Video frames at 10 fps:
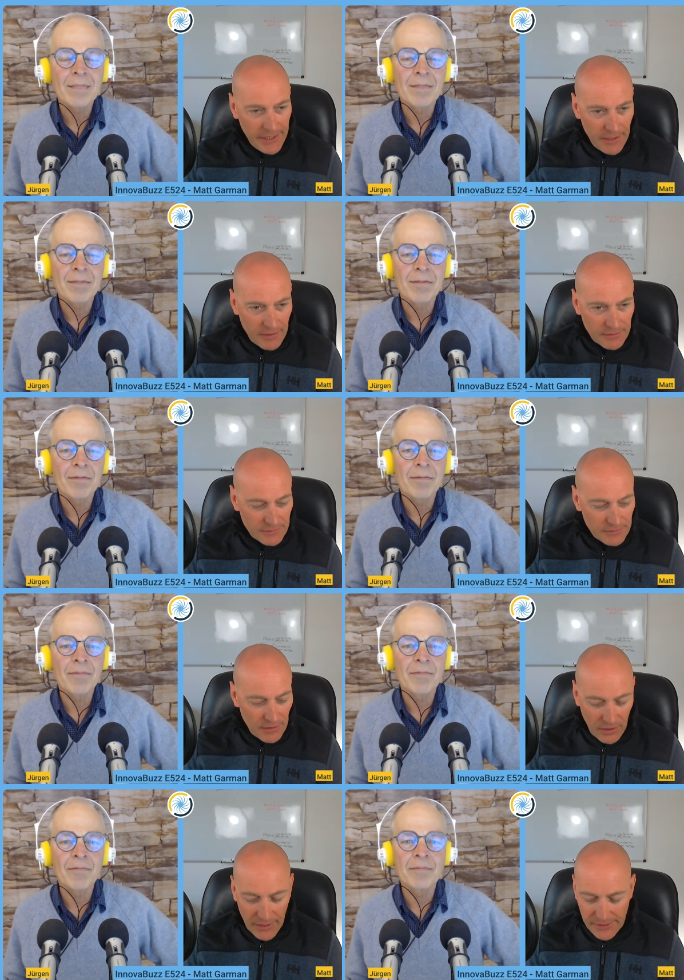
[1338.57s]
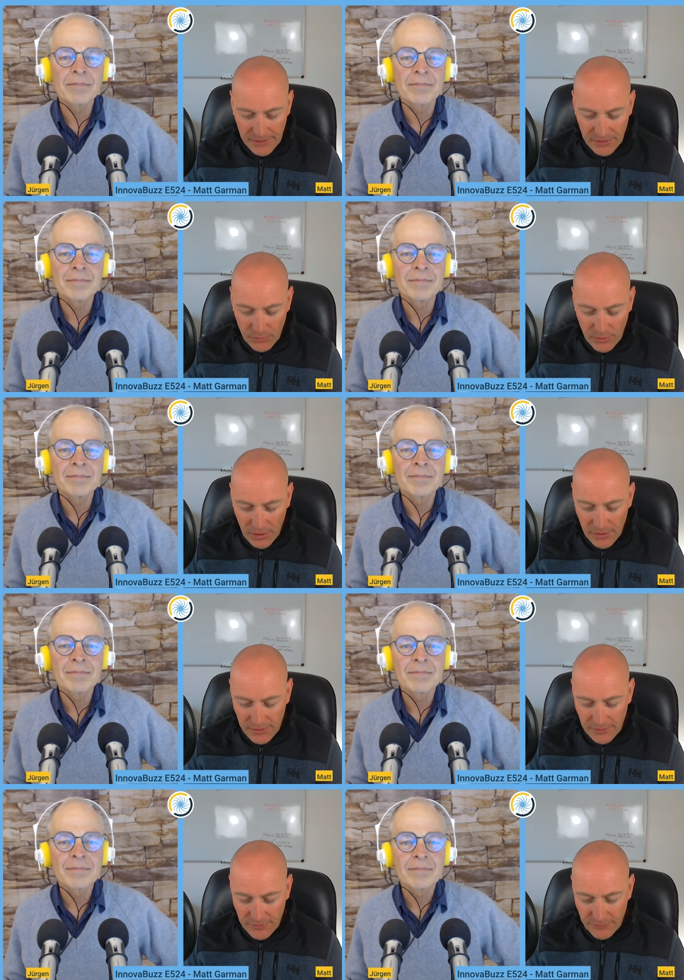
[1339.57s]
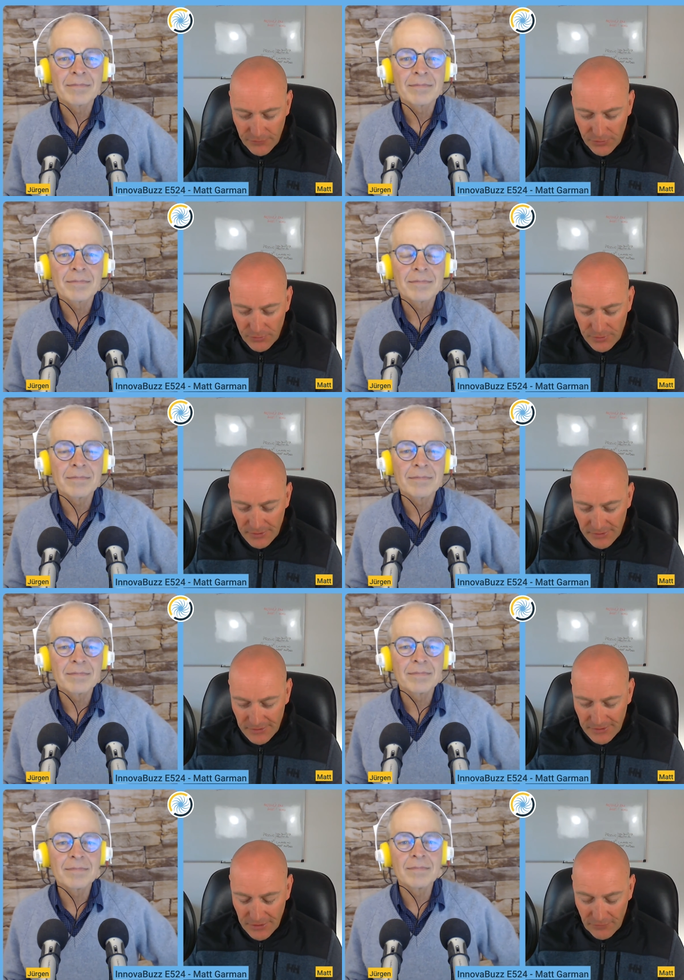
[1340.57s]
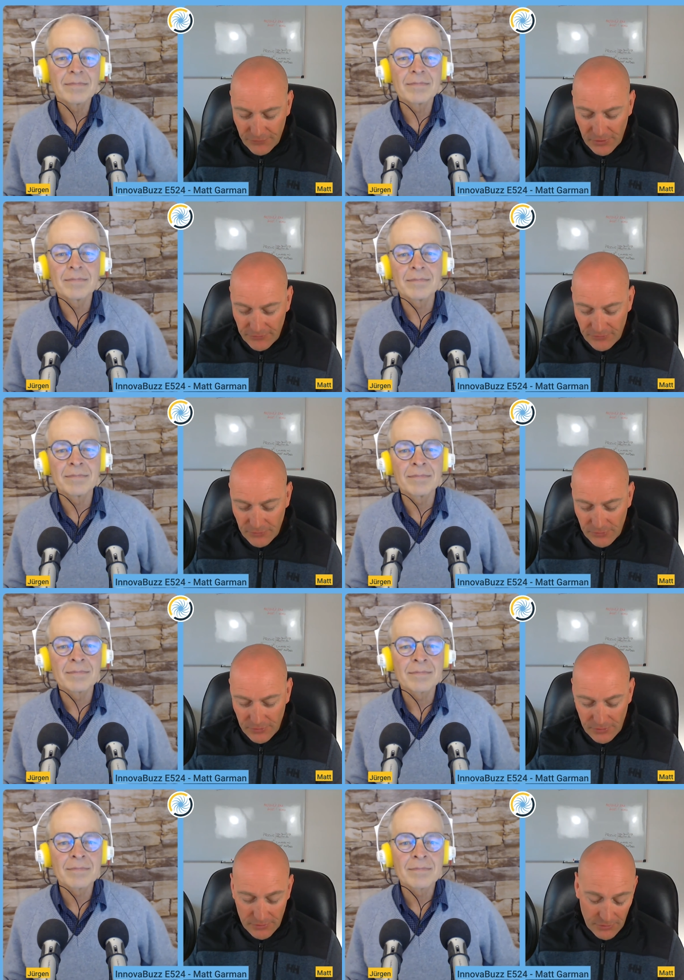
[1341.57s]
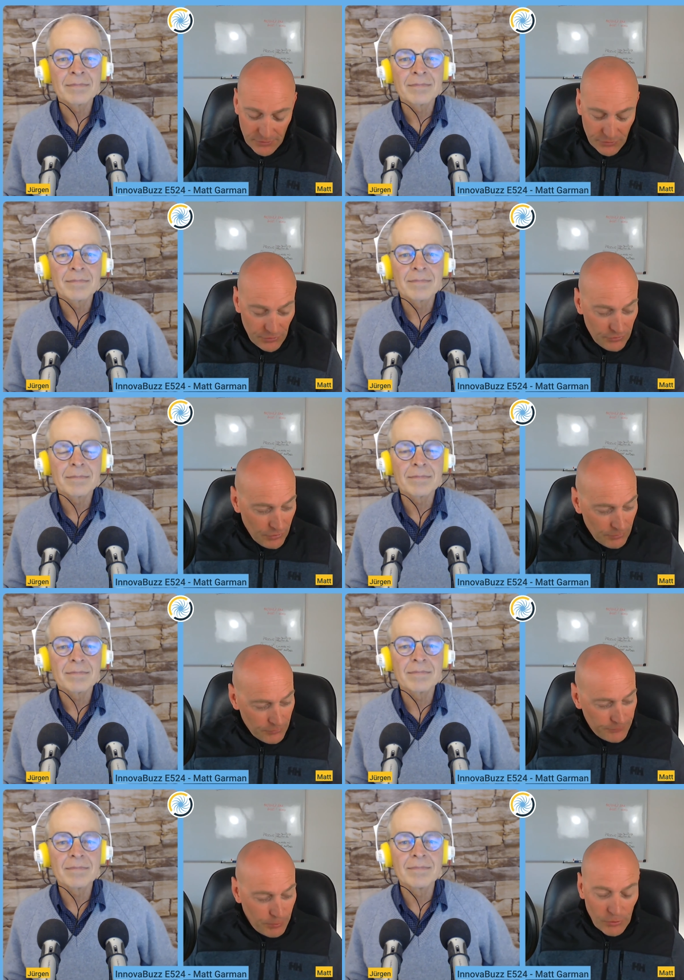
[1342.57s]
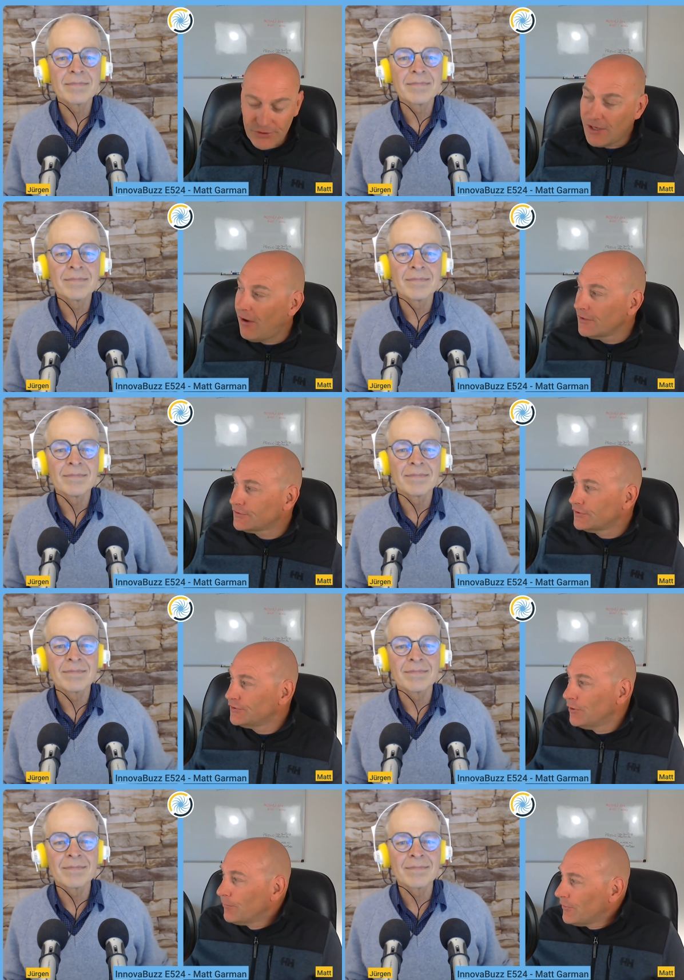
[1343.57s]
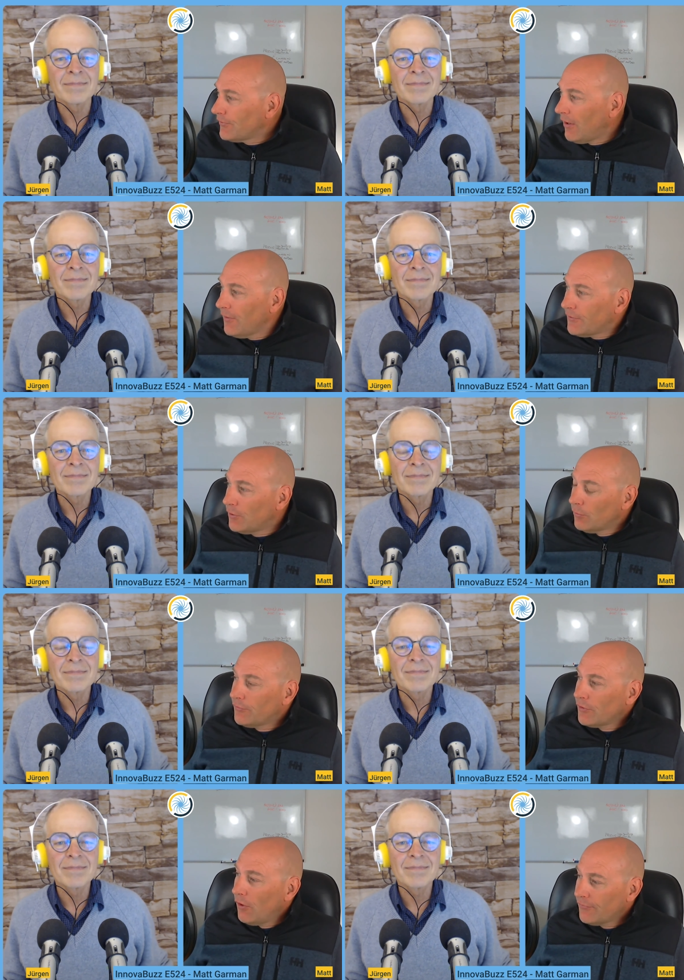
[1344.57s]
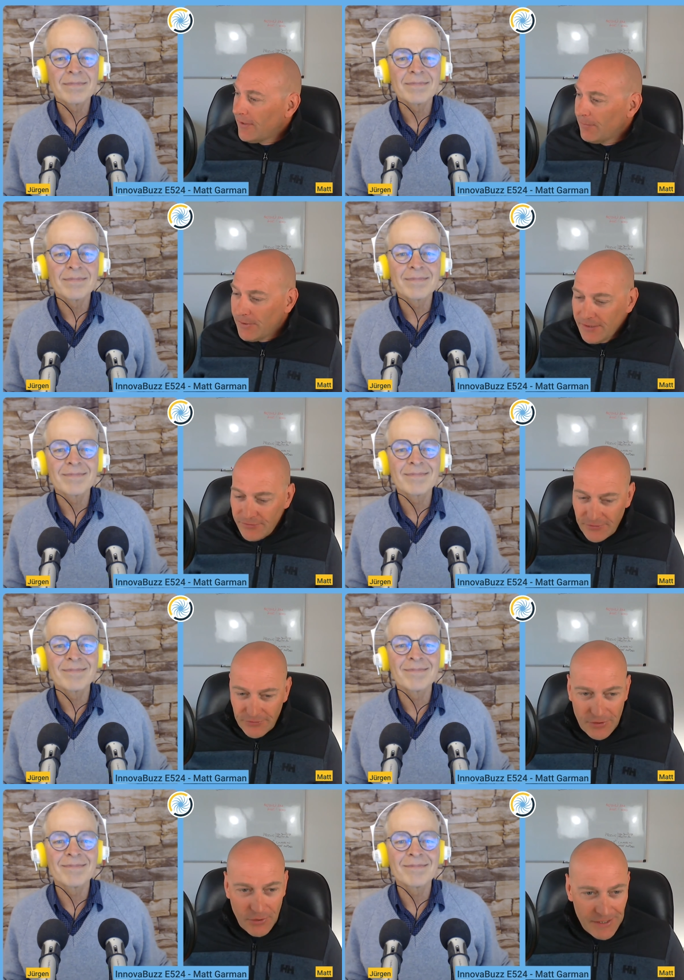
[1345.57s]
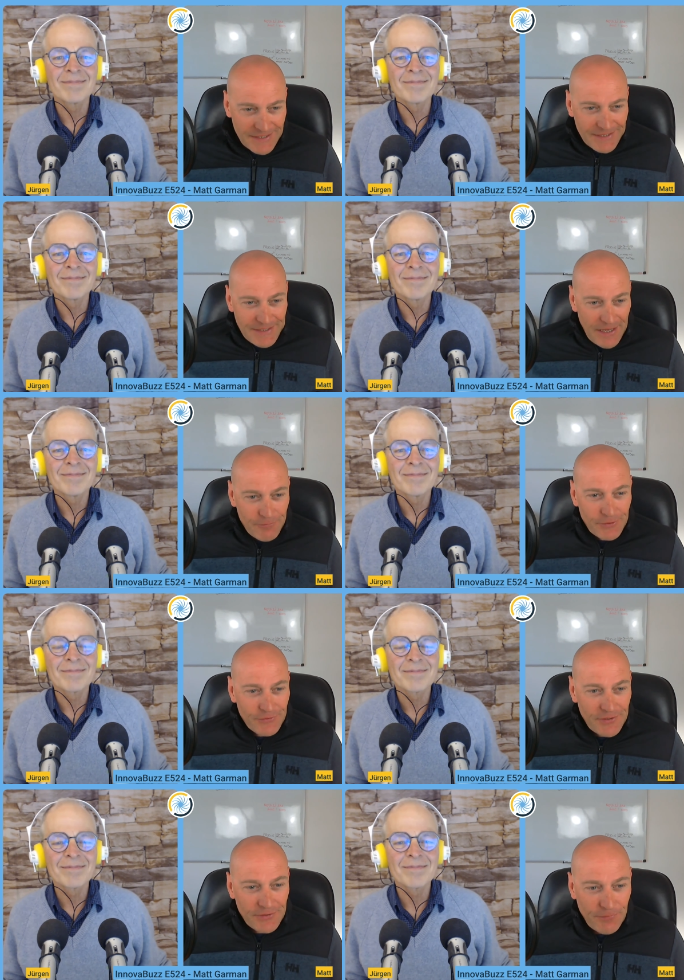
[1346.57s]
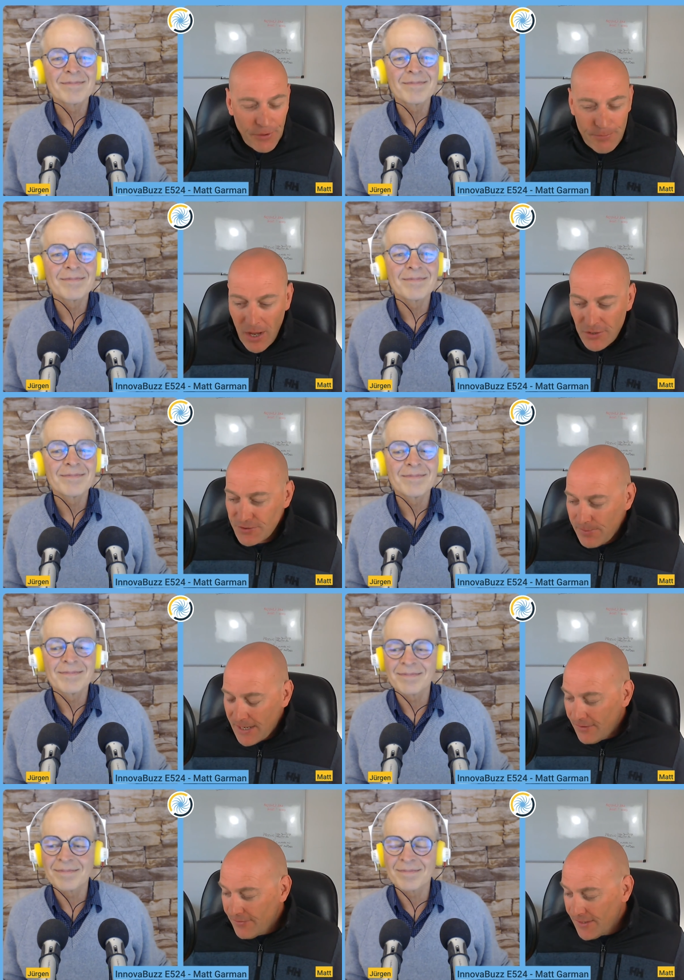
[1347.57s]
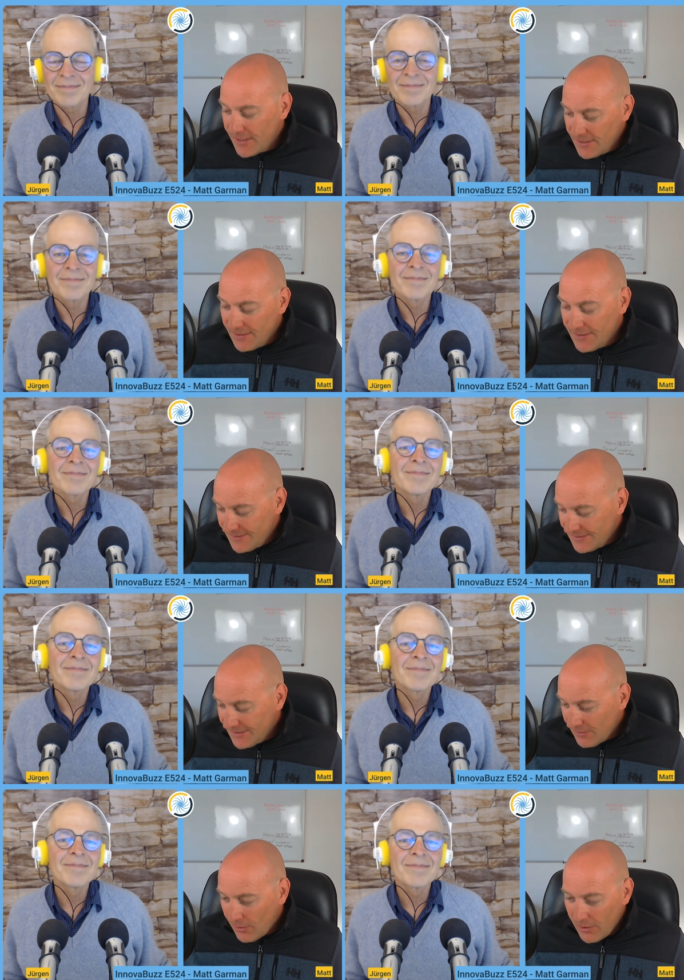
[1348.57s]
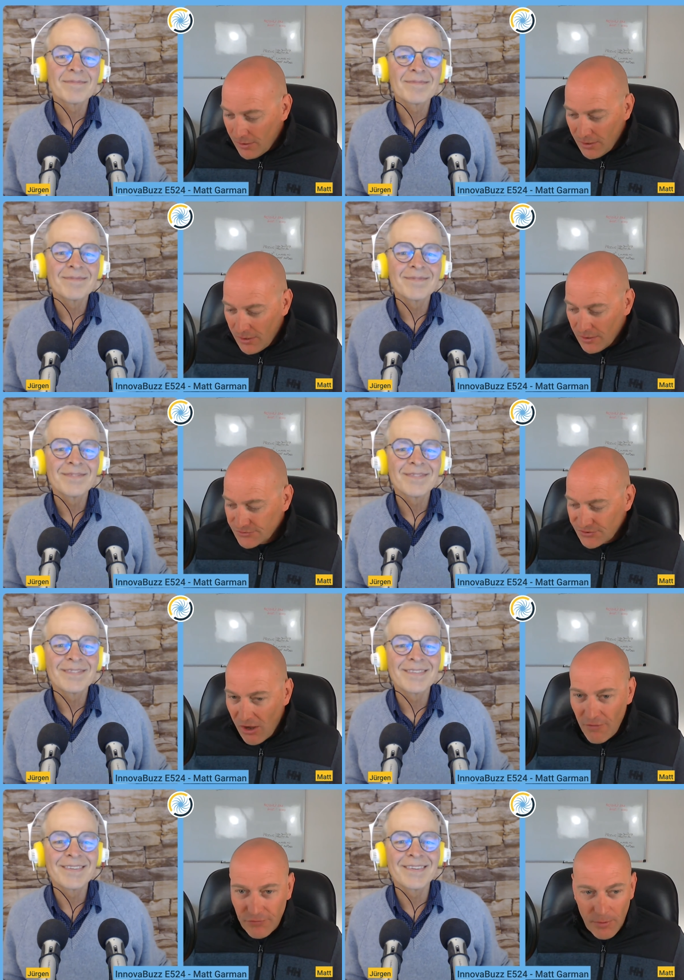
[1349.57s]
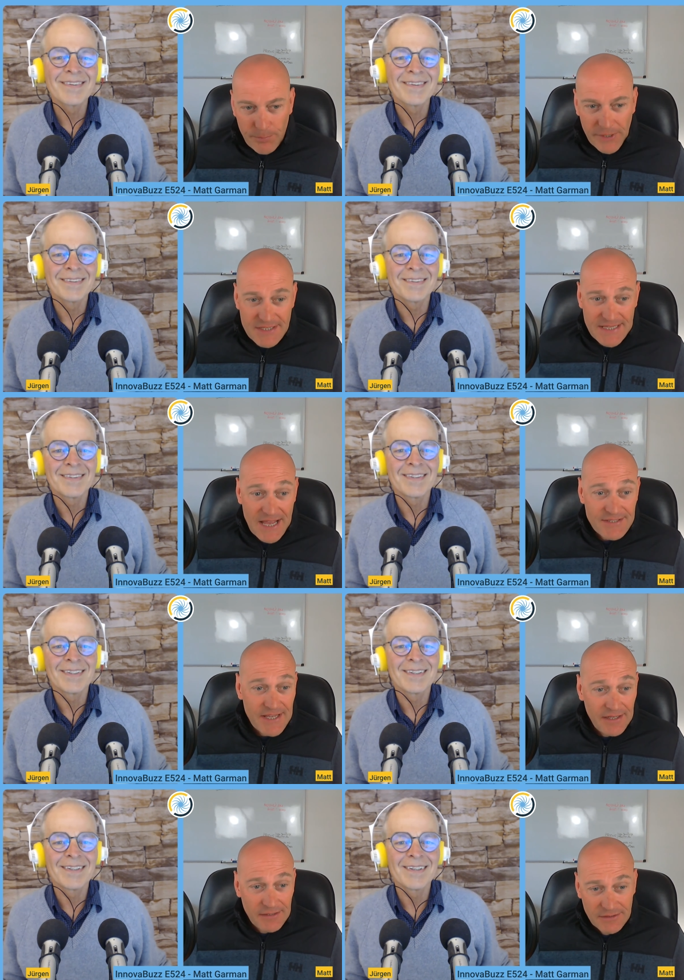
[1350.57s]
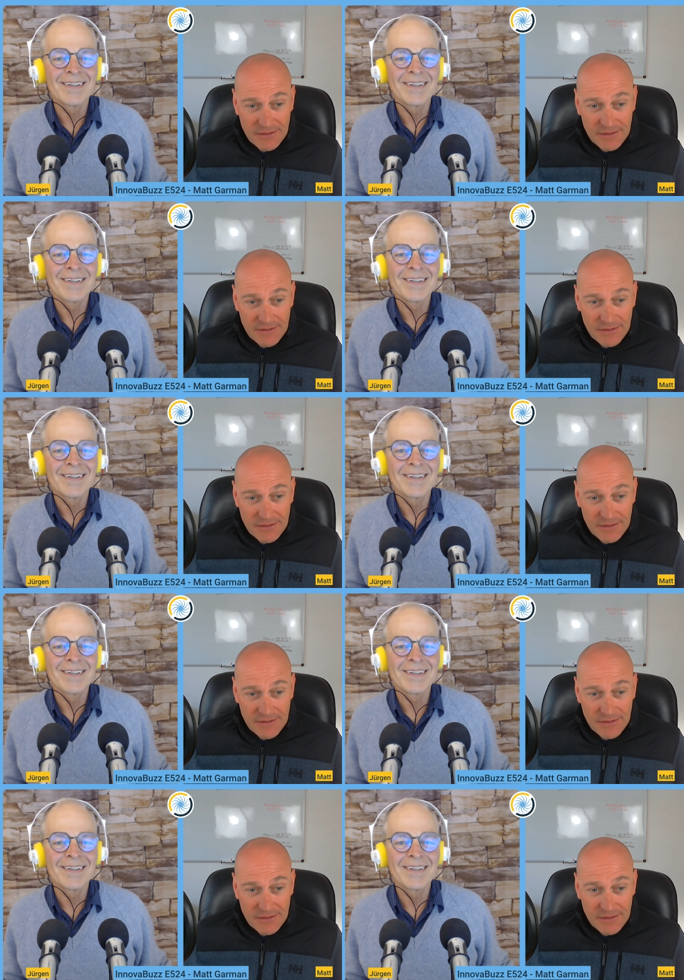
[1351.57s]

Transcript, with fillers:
Speaker 1: hear I you know I if you yeah, if you listen to you know numerous podcasts and numerous articles and content pieces, you know everyone says very much about the uh, you know our, our, our, staff are our biggest asset.